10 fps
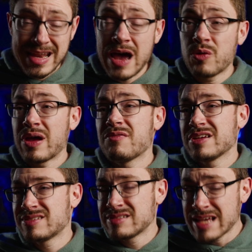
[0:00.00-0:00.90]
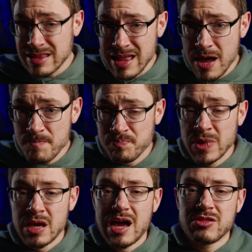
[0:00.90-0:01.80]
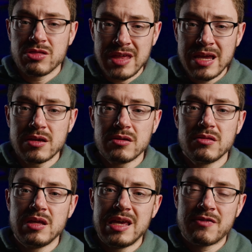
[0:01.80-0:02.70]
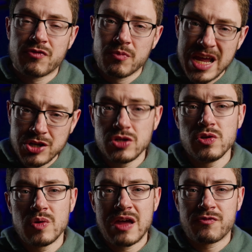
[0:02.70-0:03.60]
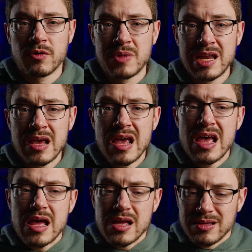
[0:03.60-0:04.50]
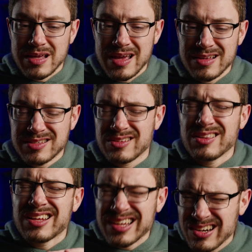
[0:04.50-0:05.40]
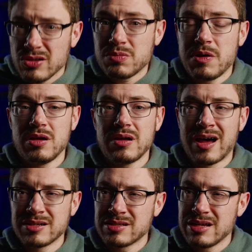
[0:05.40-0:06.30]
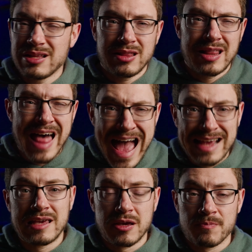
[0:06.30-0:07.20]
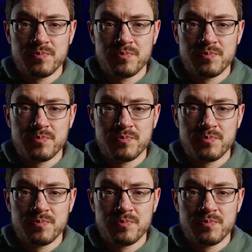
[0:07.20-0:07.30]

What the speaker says: Now, having said that, I think the information you get from it is a little, honestly, lacking.